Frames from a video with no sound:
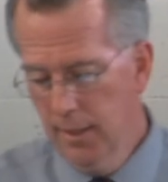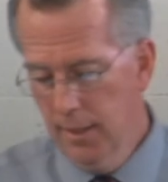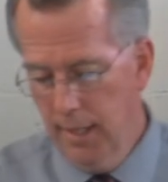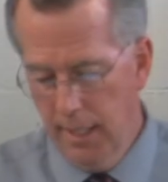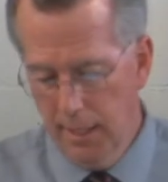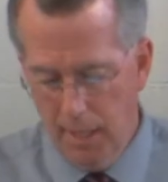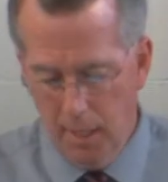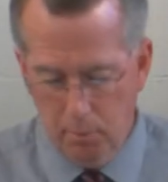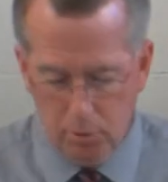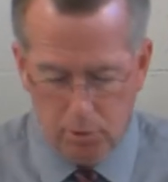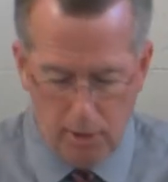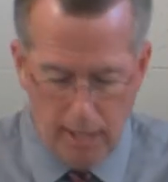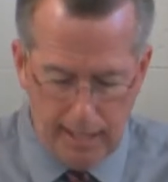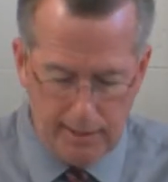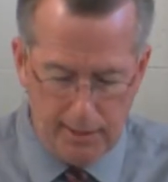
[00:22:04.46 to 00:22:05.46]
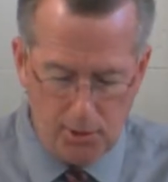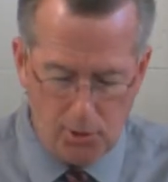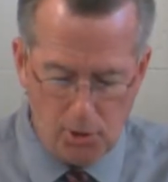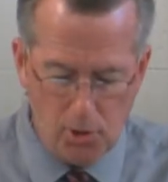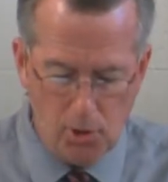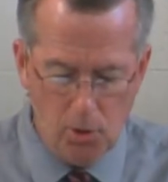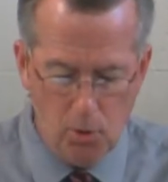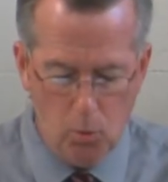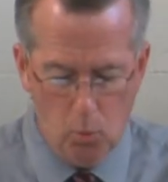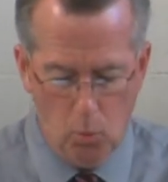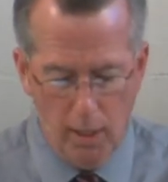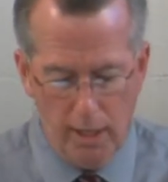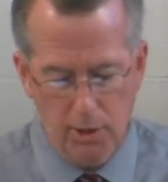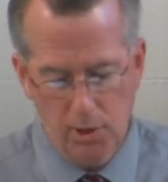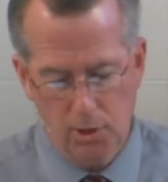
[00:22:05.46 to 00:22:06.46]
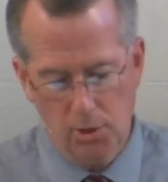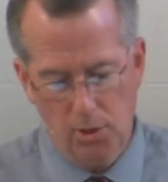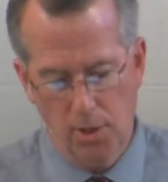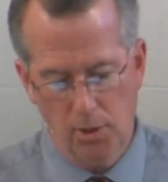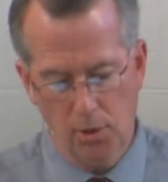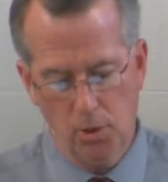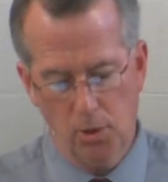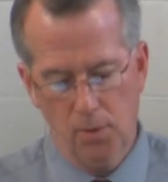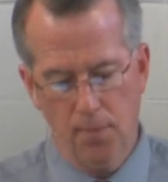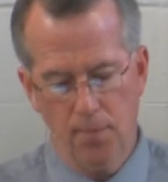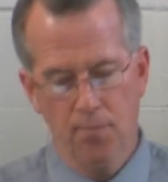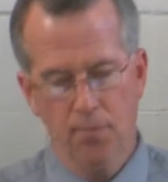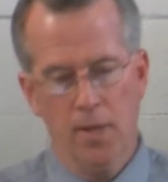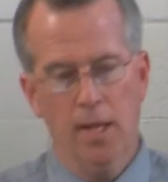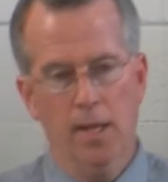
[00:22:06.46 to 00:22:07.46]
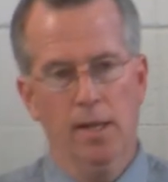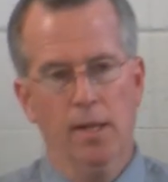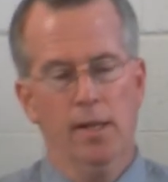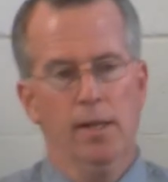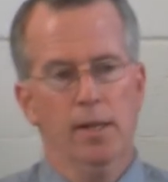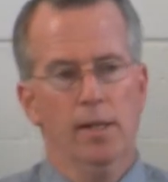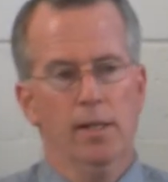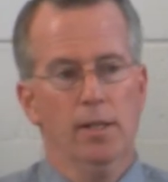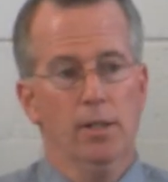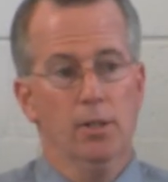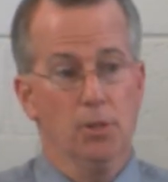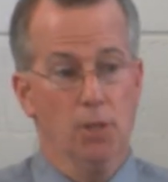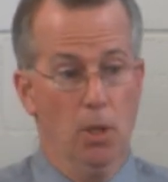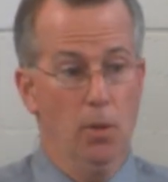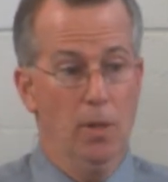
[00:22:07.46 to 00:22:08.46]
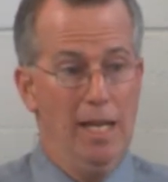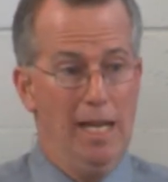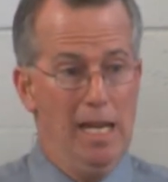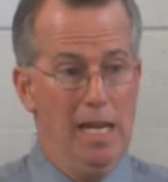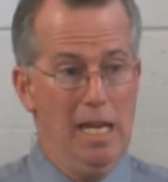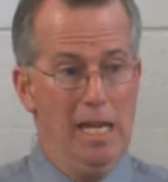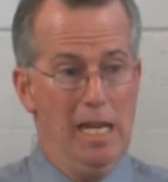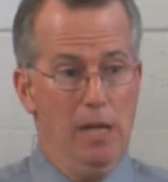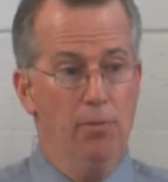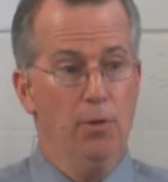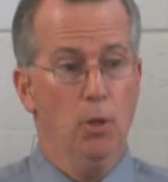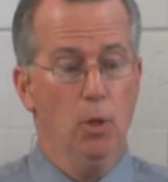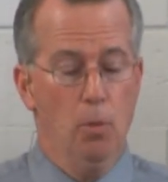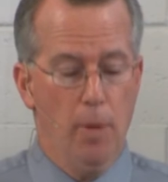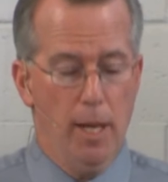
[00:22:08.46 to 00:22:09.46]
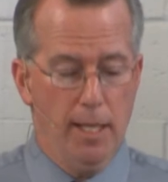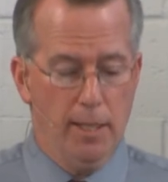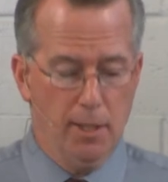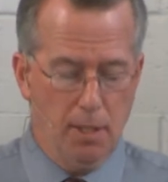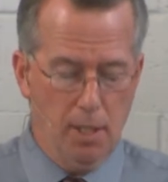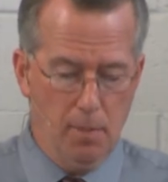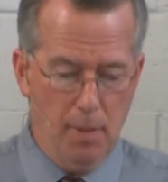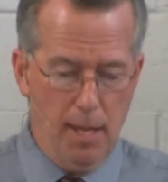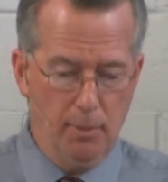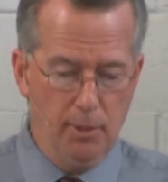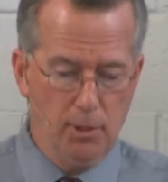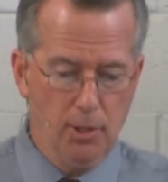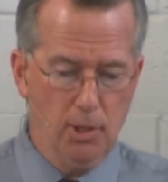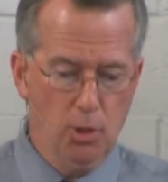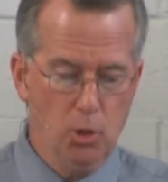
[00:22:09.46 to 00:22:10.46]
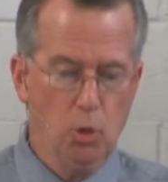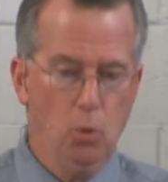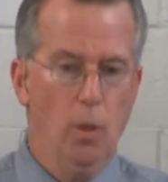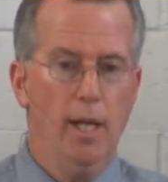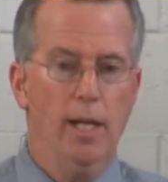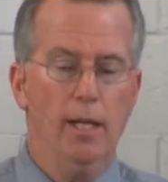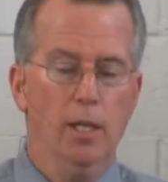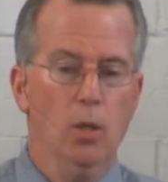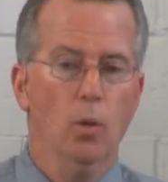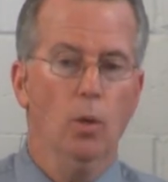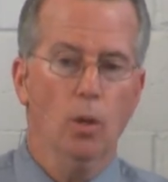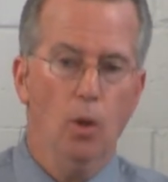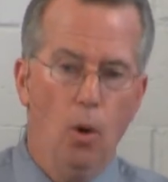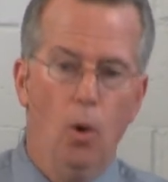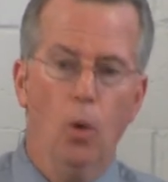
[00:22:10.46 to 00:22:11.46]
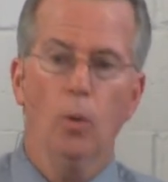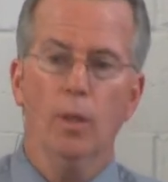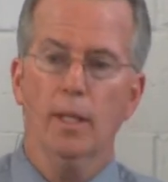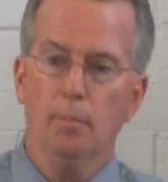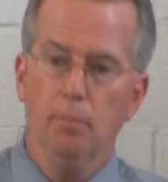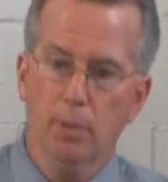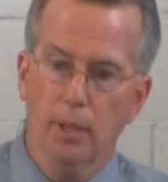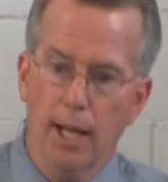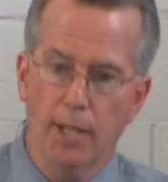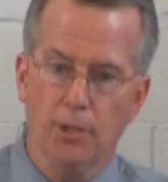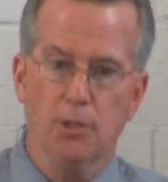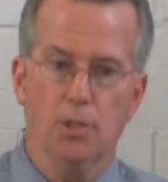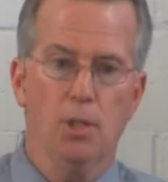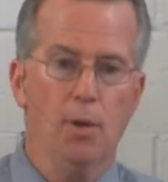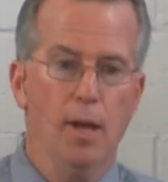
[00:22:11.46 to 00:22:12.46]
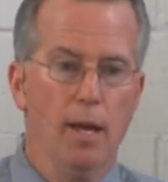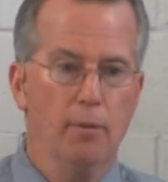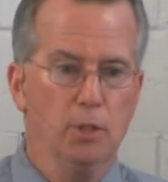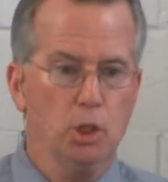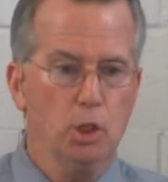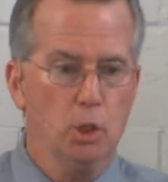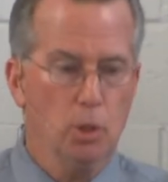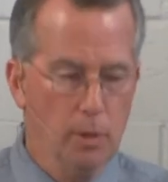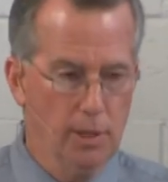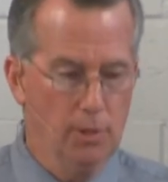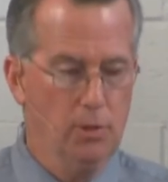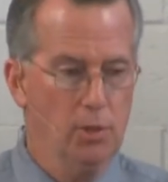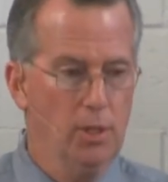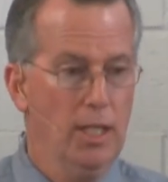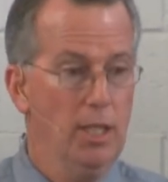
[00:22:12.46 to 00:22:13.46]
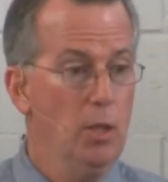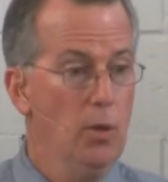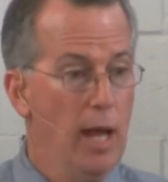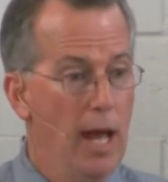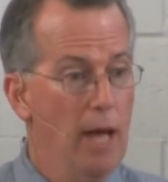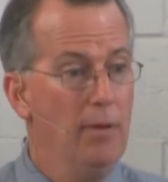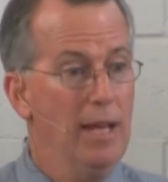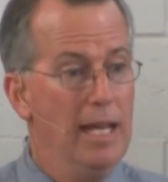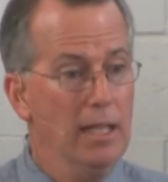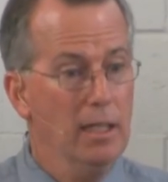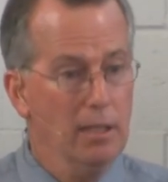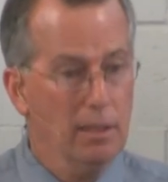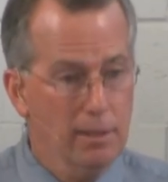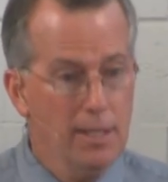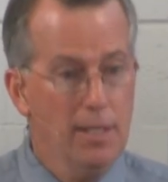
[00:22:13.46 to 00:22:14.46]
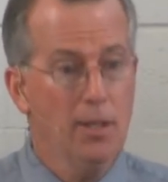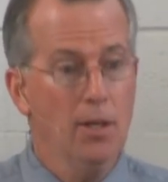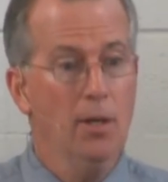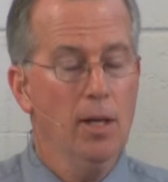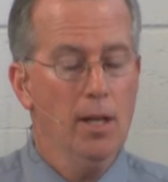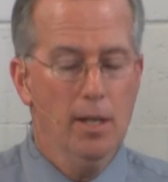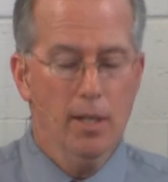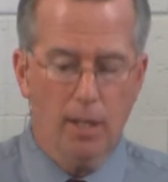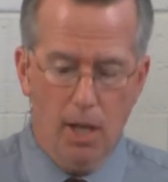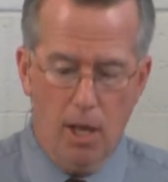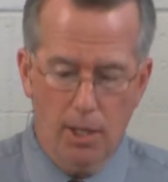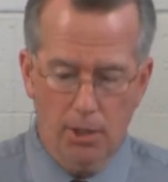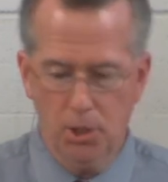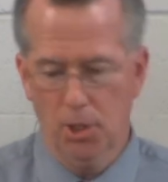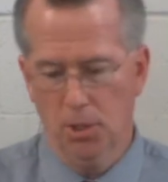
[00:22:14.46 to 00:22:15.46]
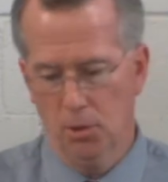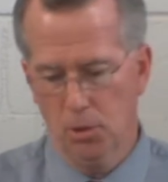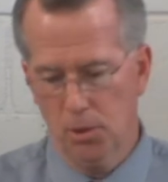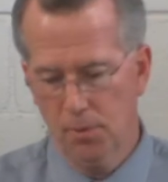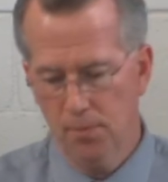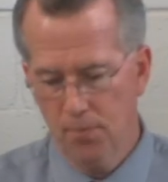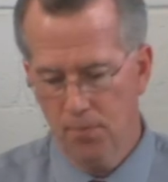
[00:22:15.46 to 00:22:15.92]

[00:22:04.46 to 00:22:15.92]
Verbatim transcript: And I practice righteousness. So if you're obeying the commandments in this way, you are already blessed. You have assurance, and you have a clear conscience.